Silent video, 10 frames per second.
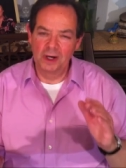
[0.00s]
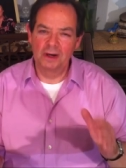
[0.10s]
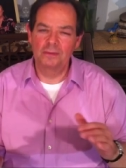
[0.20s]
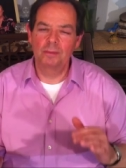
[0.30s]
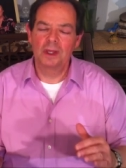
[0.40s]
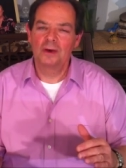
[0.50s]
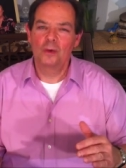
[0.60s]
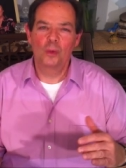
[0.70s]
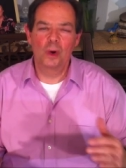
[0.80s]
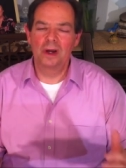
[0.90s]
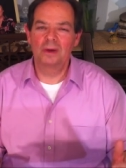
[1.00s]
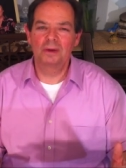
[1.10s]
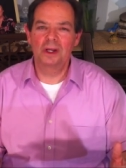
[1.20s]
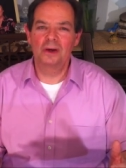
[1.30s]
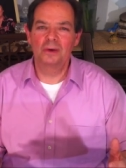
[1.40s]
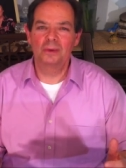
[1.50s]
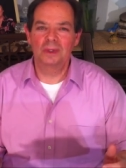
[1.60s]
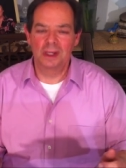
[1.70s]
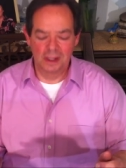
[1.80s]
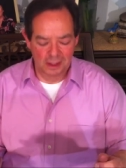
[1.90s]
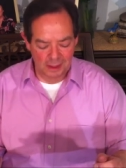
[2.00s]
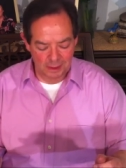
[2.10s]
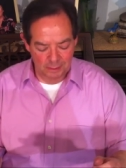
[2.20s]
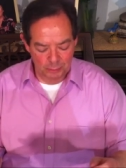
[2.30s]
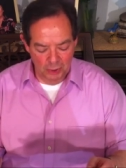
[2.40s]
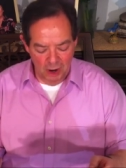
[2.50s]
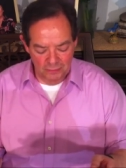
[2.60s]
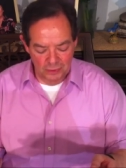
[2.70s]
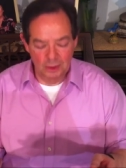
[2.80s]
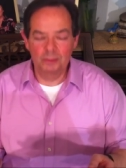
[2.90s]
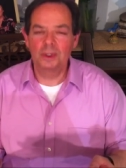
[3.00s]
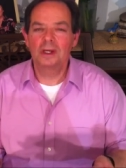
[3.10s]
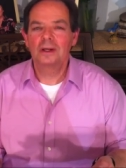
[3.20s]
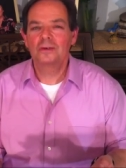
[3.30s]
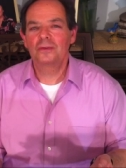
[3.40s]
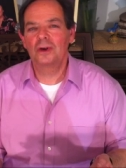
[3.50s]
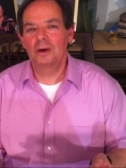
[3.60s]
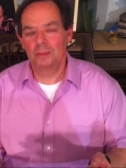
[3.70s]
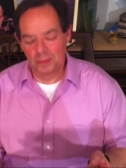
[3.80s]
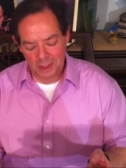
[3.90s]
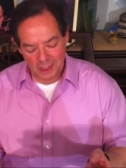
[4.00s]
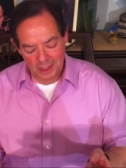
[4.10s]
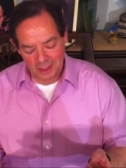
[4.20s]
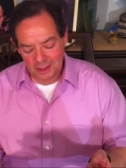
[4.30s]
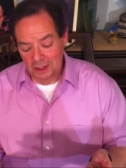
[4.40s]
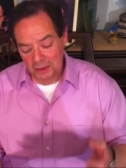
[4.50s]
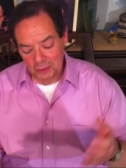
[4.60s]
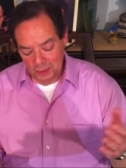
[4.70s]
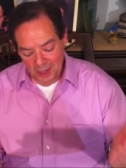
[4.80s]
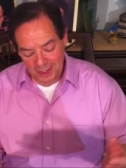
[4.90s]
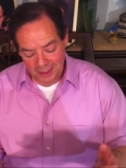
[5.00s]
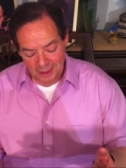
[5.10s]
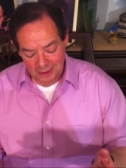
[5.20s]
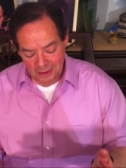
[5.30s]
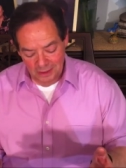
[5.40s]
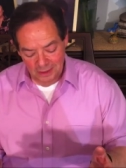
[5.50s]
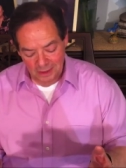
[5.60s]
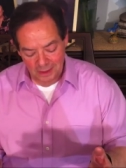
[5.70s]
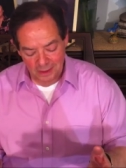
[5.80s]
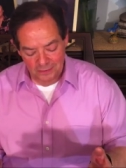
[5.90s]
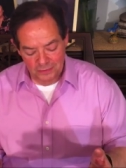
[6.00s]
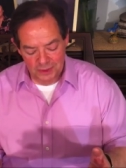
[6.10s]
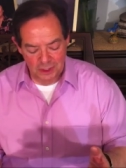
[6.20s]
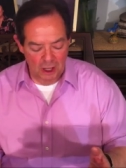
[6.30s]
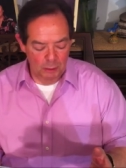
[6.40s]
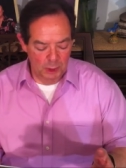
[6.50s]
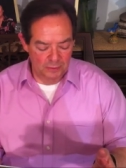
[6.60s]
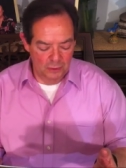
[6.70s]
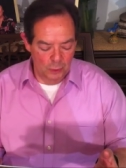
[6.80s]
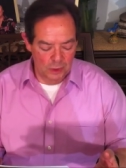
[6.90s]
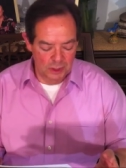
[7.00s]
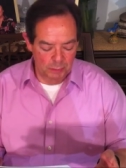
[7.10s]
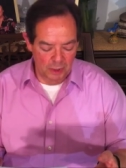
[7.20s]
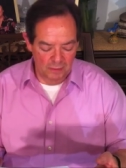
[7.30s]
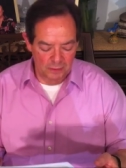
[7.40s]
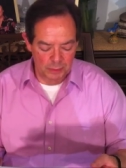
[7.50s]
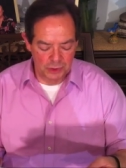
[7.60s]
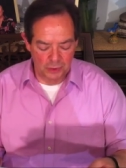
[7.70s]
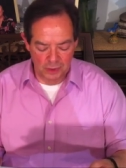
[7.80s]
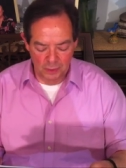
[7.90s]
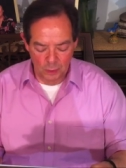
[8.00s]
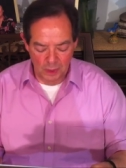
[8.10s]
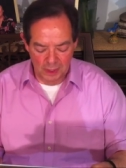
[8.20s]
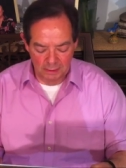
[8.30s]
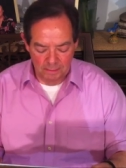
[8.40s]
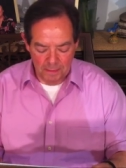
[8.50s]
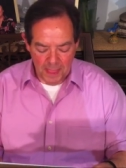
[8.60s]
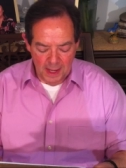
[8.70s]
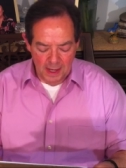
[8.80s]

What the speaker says: very well-known proverb from another writing of Solomon, of course, Proverbs 31.